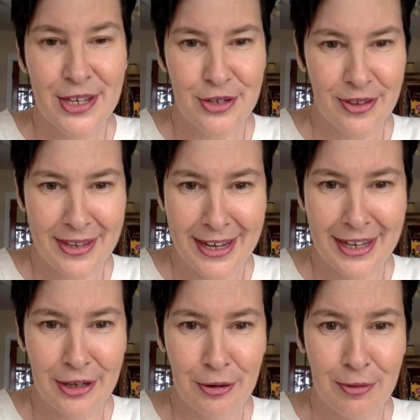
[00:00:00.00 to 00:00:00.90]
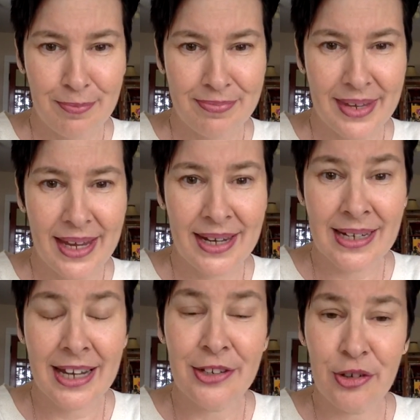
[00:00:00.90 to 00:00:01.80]
So thank you. And
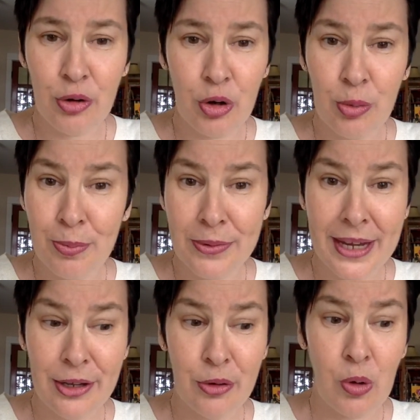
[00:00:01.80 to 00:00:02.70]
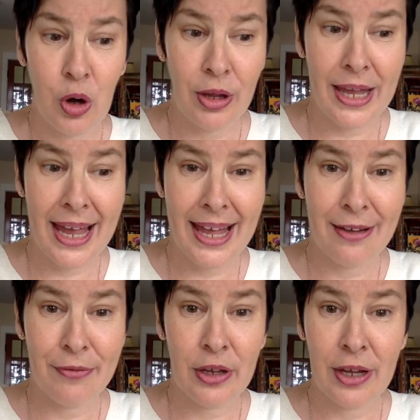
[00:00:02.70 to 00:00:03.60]
I do hope that you all have
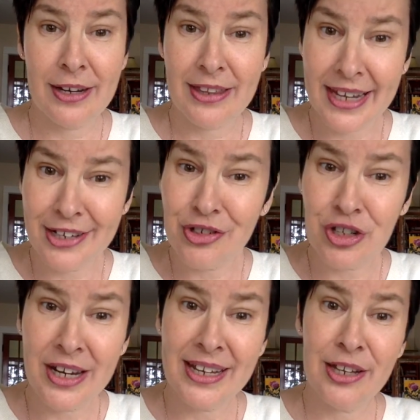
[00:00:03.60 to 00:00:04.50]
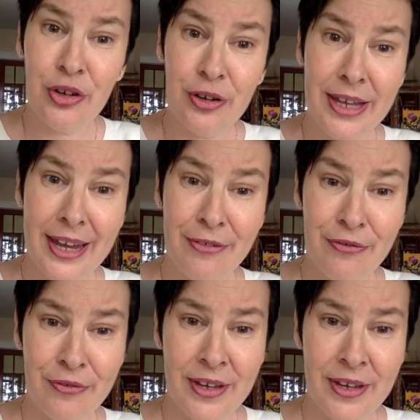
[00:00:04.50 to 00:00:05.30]
a lot of light shining in your life.